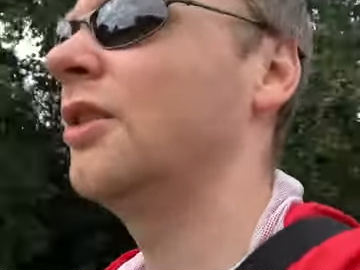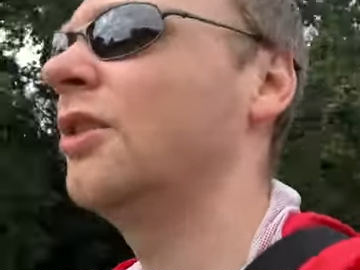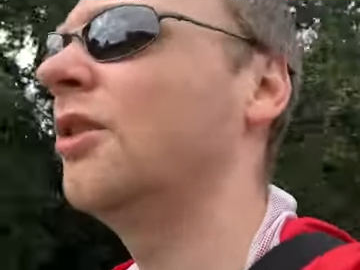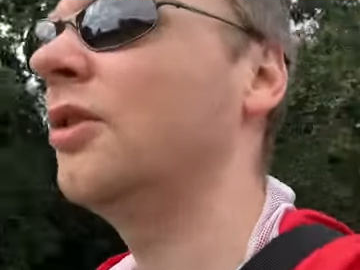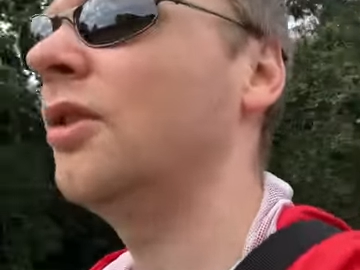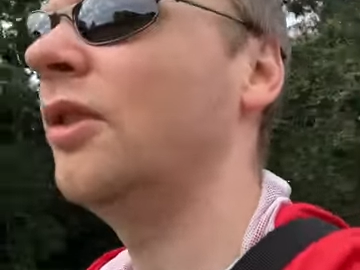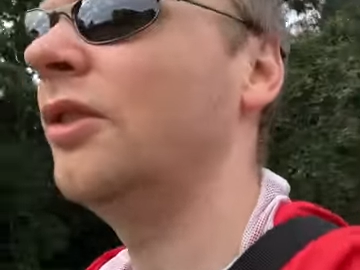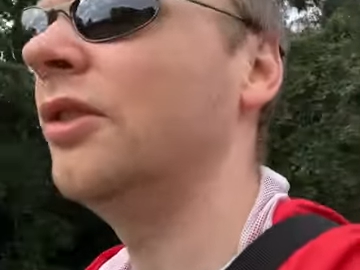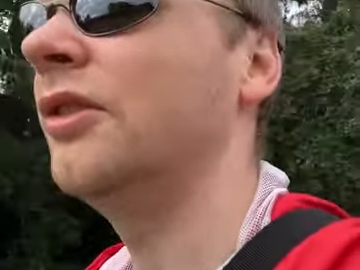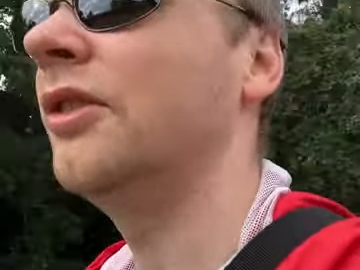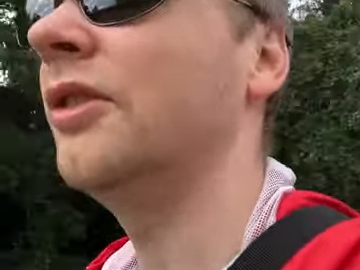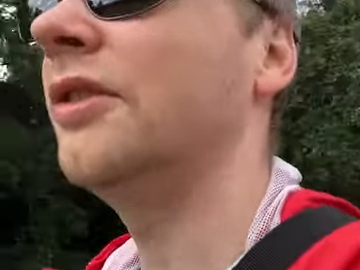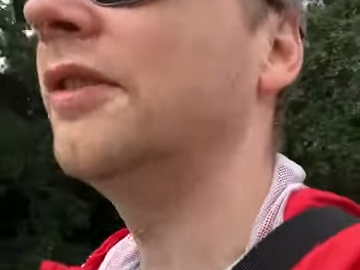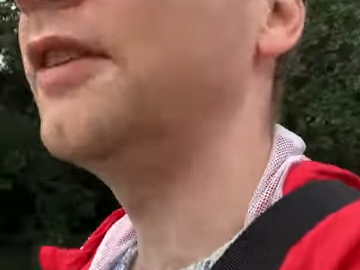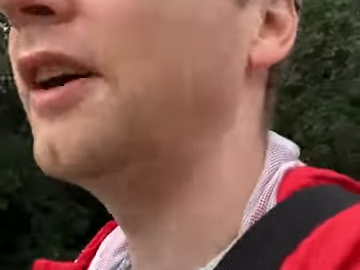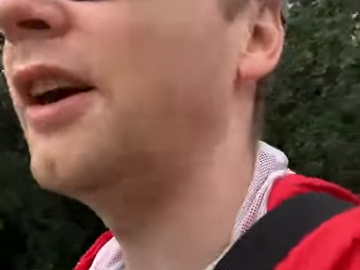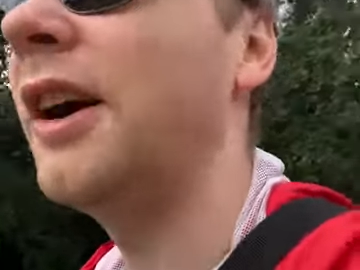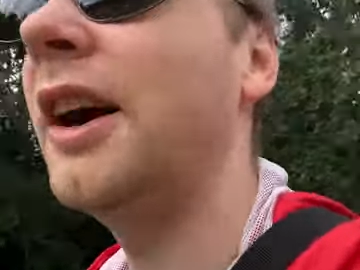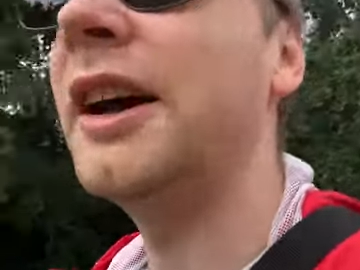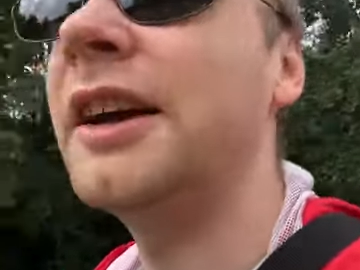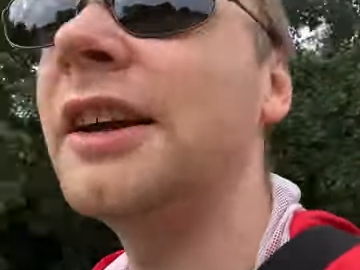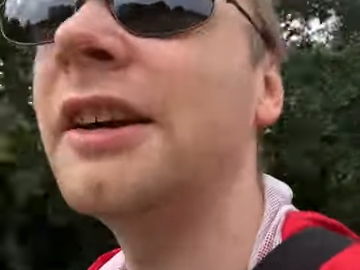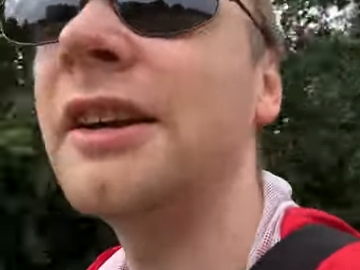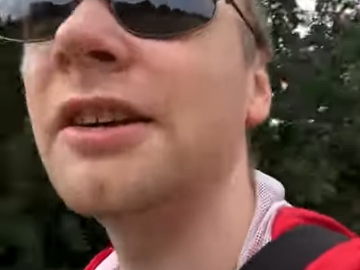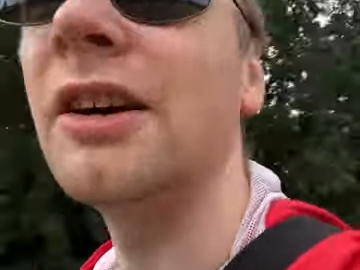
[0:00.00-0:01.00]

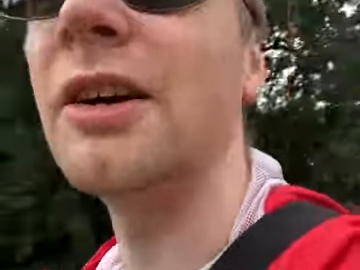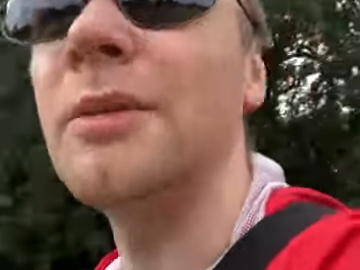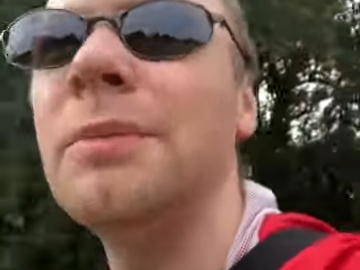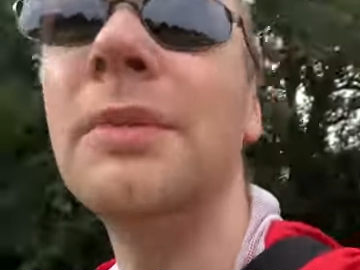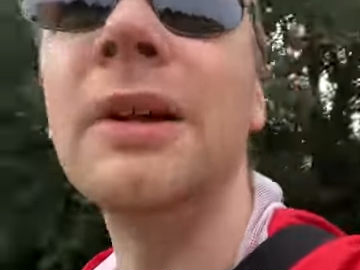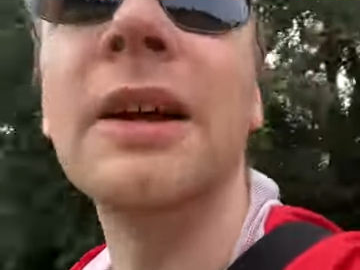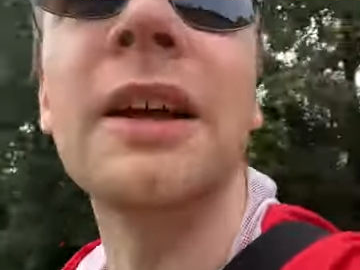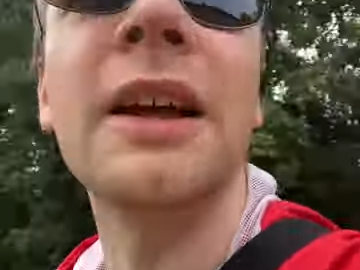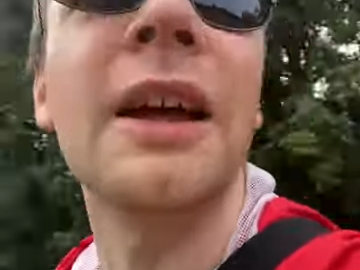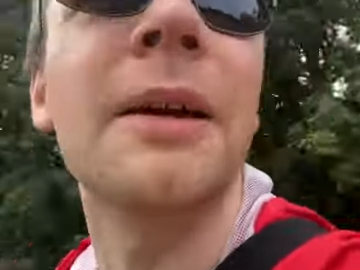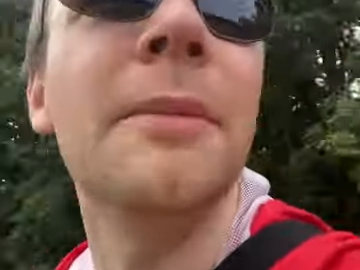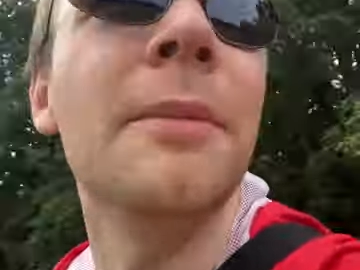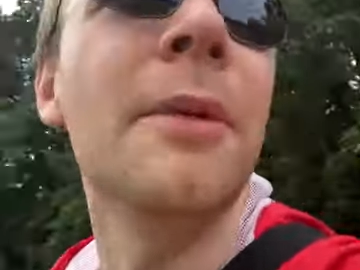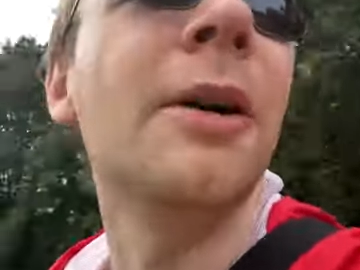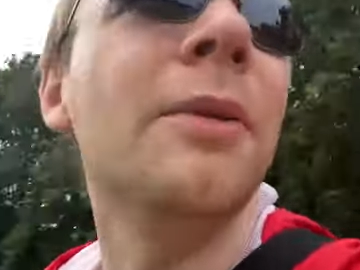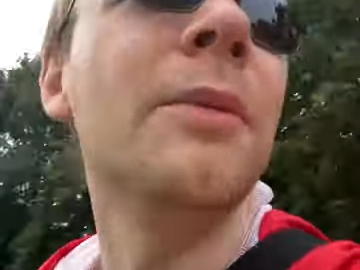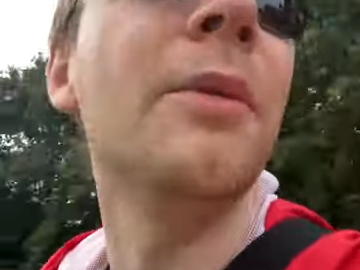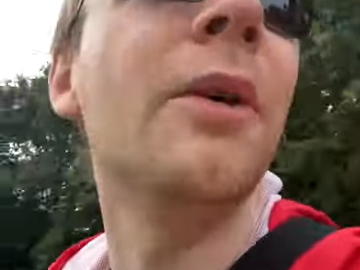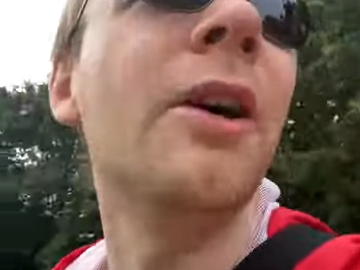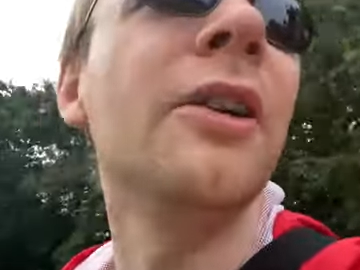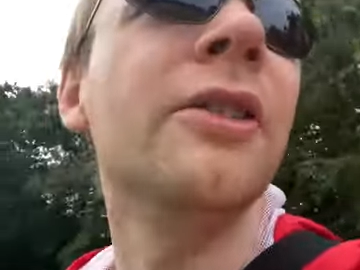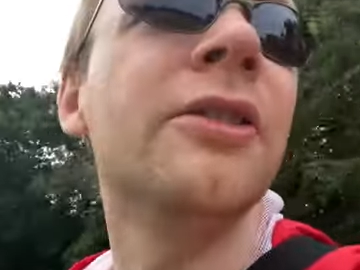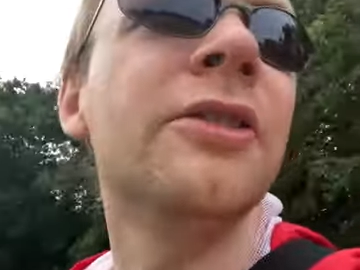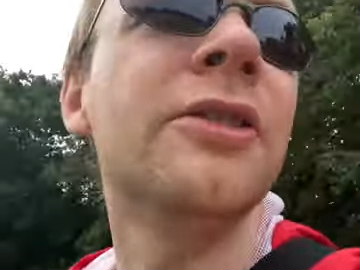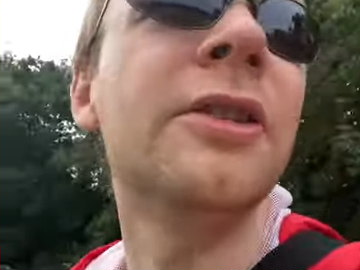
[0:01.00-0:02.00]
quantify and complicate my
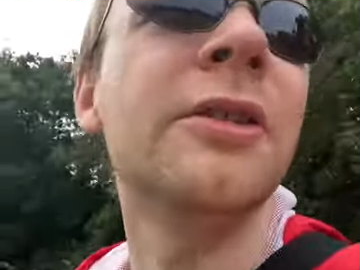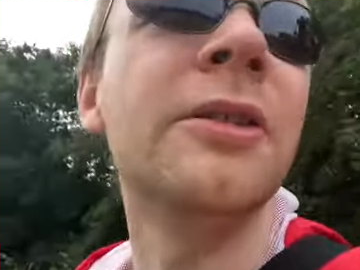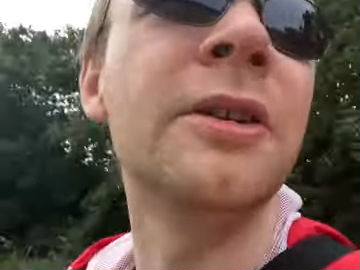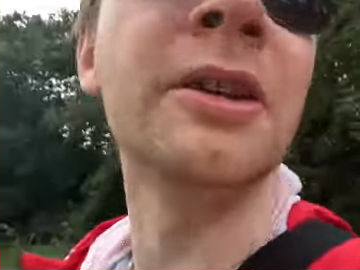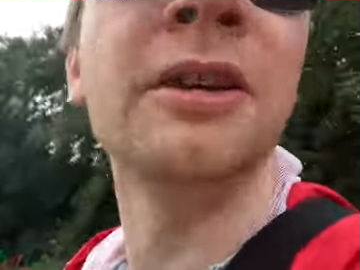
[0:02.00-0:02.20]
words to